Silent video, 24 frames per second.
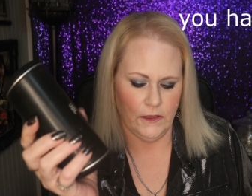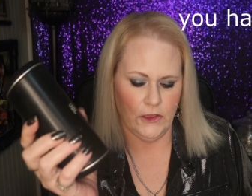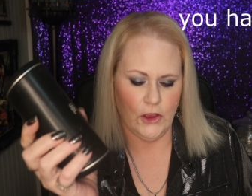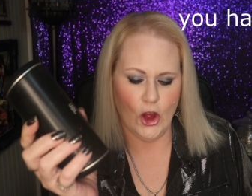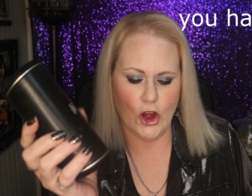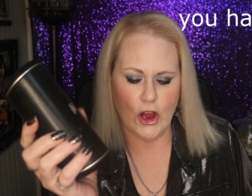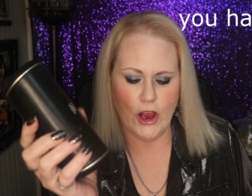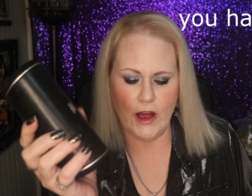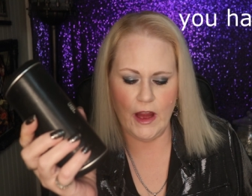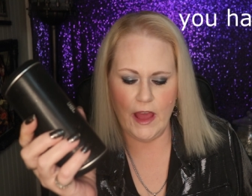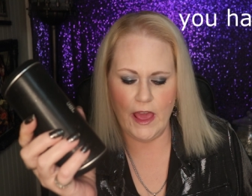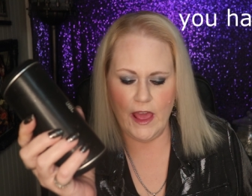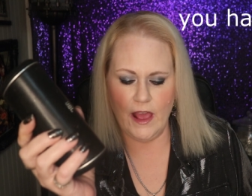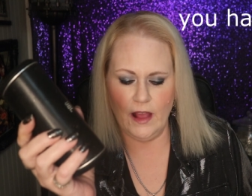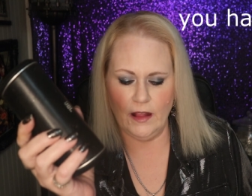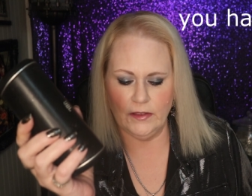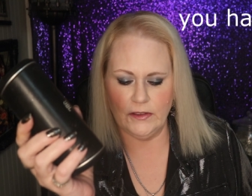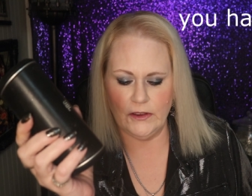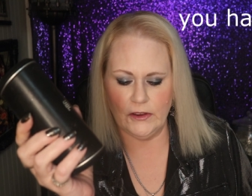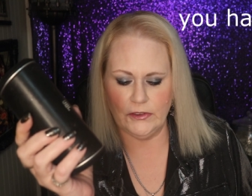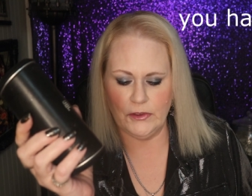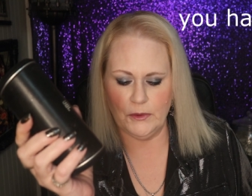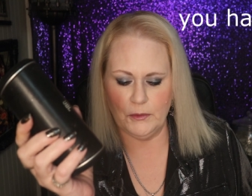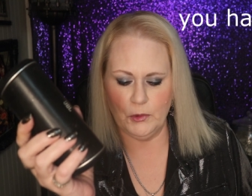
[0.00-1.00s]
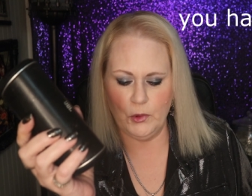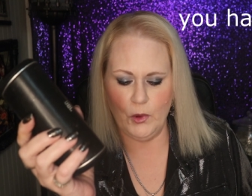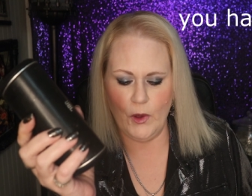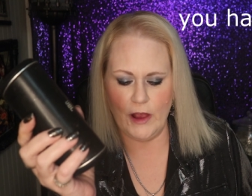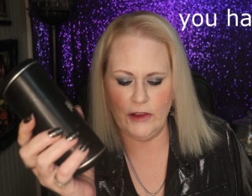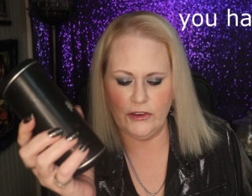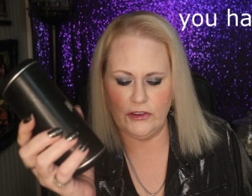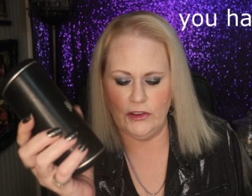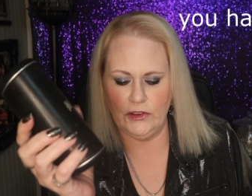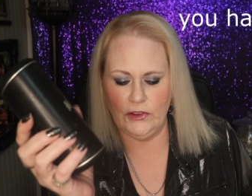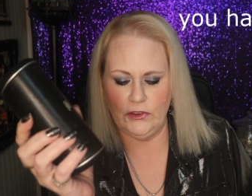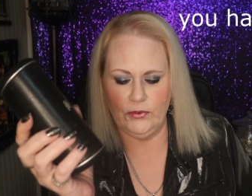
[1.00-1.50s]
You're going to answer some
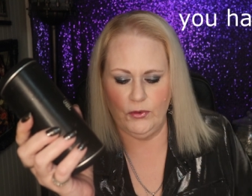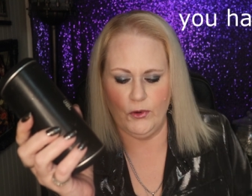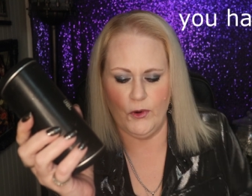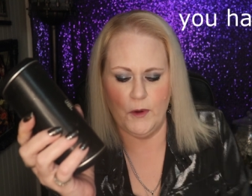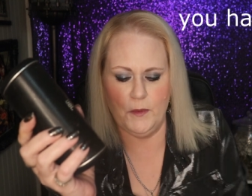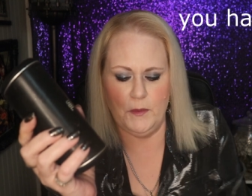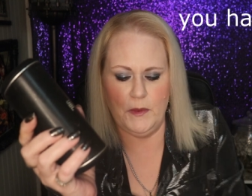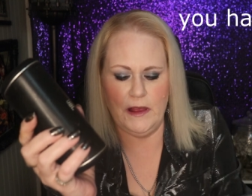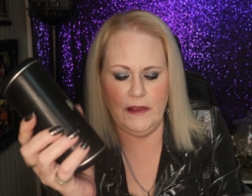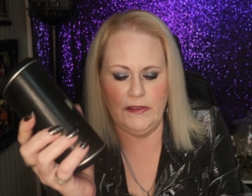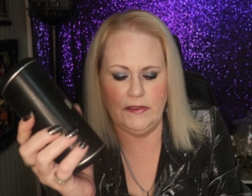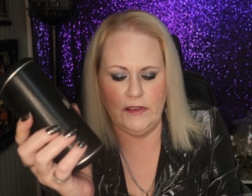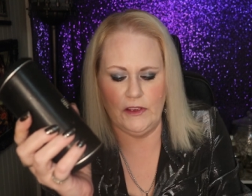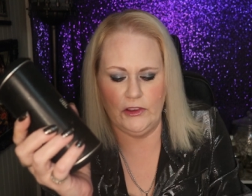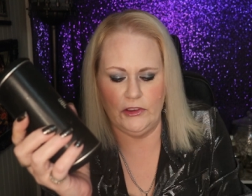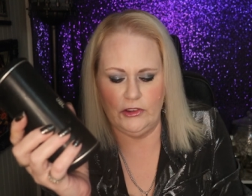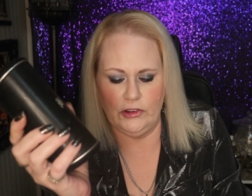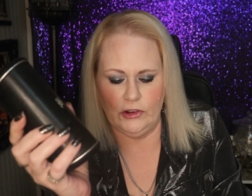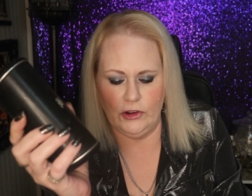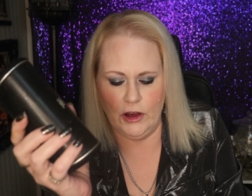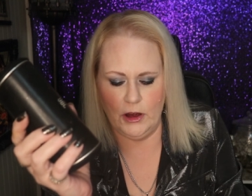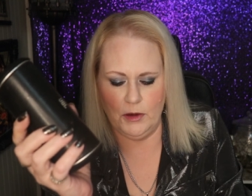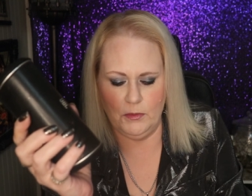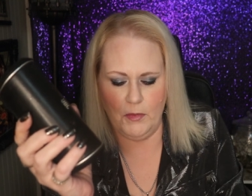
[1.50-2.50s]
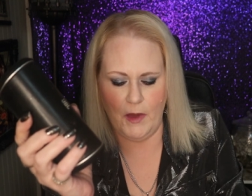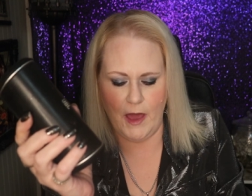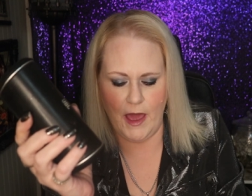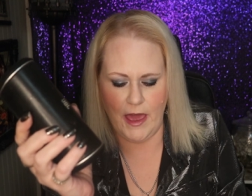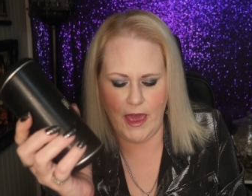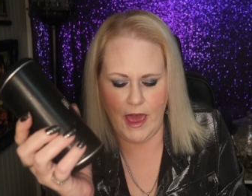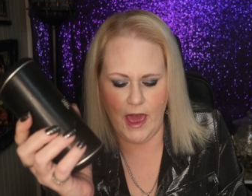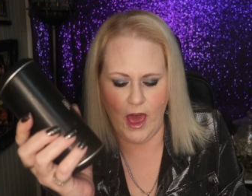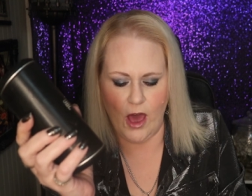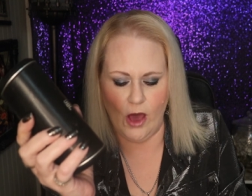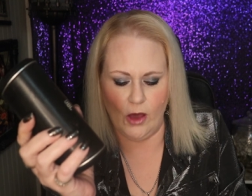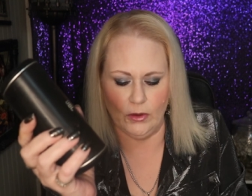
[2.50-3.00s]
questions for me since you're in my
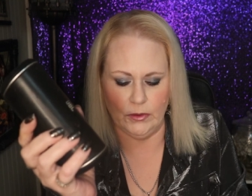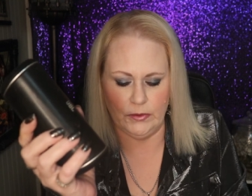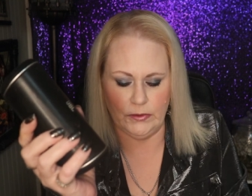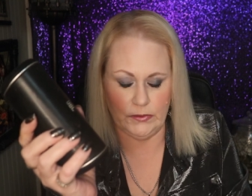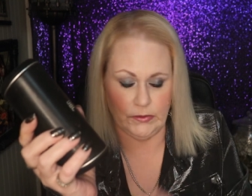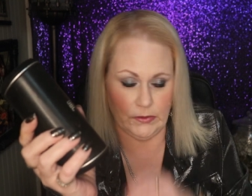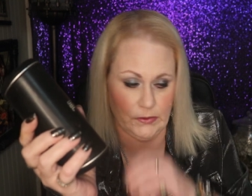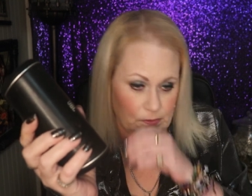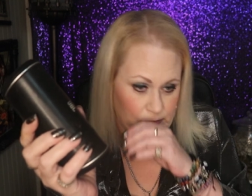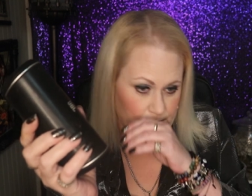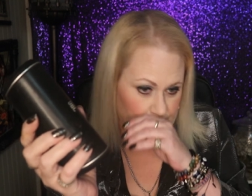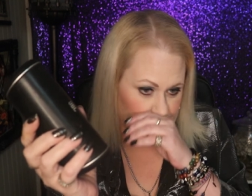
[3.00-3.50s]
house.